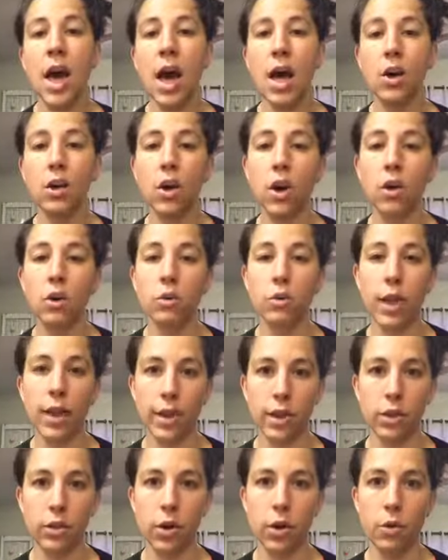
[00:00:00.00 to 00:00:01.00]
I'll go
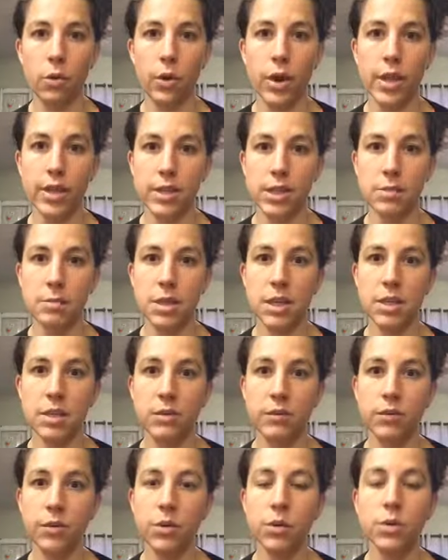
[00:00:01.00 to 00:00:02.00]
like low
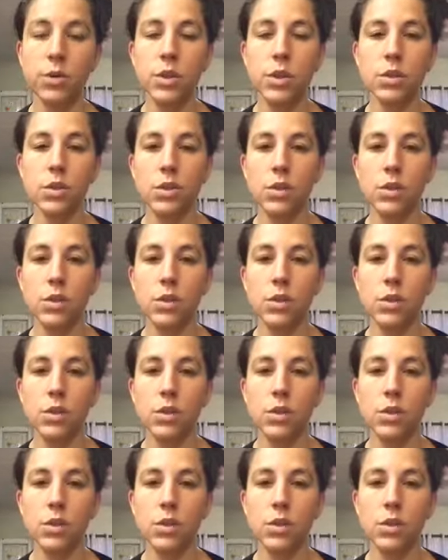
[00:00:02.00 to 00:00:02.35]
histamine foods.